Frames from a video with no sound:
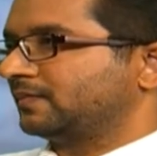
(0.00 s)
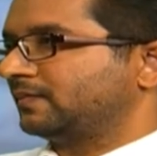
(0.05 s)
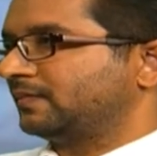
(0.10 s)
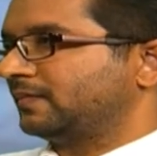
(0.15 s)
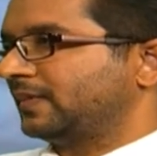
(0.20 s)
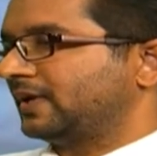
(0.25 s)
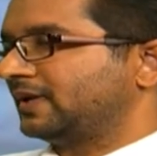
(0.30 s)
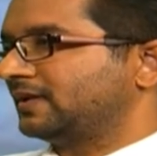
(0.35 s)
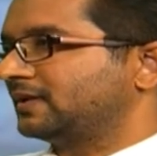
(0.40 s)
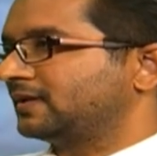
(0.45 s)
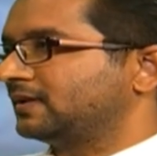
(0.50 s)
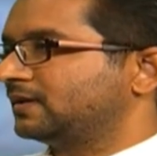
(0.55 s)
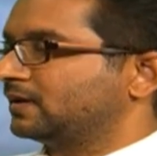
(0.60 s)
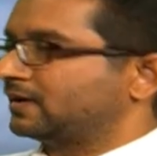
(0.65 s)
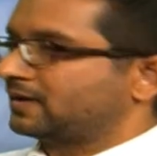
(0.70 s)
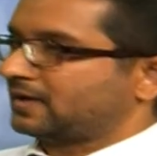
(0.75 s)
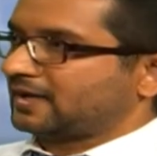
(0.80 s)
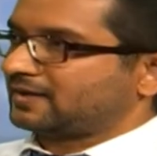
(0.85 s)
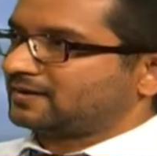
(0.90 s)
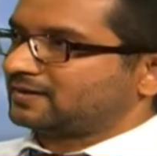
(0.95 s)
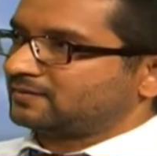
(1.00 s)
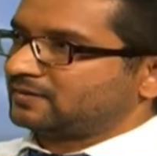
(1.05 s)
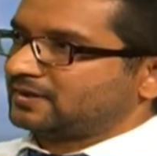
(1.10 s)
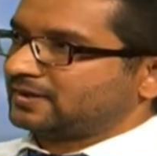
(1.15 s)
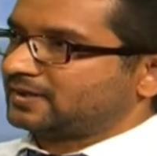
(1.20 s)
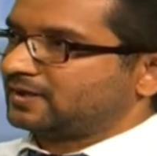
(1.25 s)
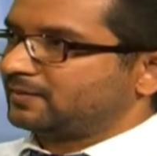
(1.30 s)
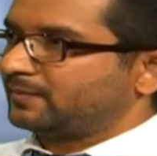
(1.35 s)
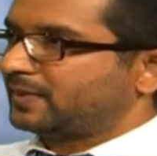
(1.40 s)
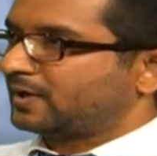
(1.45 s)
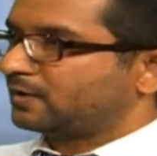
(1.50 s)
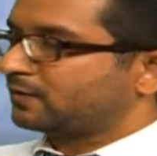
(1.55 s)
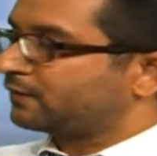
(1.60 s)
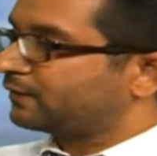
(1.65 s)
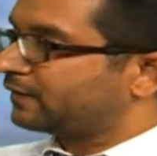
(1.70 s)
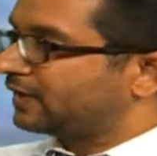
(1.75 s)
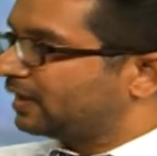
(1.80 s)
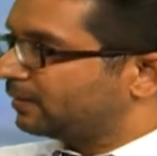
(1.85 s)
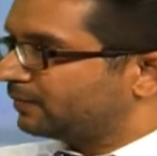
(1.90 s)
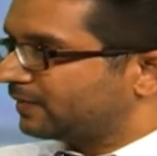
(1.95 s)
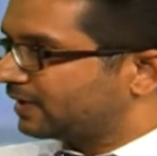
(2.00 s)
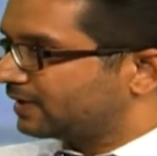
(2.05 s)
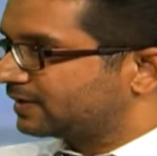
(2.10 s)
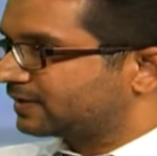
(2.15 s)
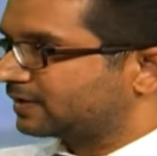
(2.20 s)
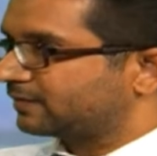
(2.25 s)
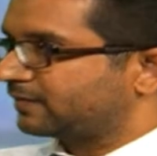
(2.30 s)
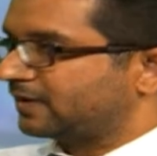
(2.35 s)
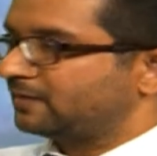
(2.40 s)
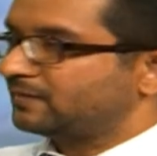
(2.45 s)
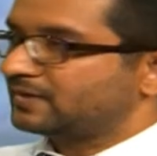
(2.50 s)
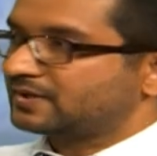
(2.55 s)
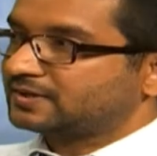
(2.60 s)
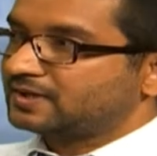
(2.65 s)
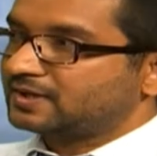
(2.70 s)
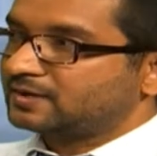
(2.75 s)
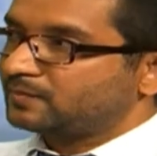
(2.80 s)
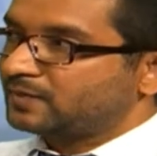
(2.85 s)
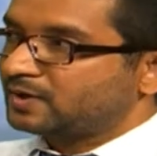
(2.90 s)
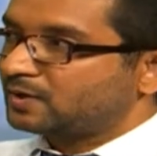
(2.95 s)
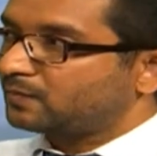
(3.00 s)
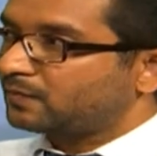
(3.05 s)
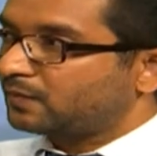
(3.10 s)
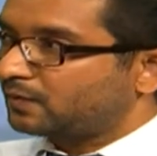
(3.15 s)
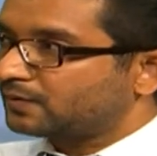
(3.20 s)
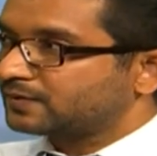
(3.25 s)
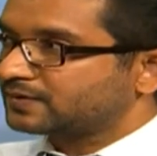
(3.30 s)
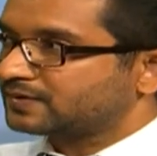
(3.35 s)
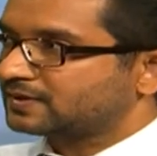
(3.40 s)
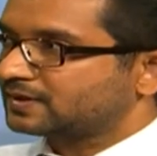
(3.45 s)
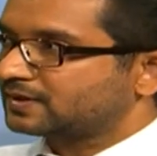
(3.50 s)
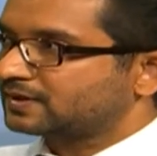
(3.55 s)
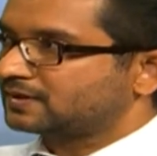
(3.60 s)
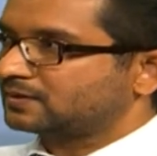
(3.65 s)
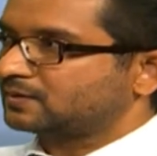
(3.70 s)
men, as compared to females get menopause.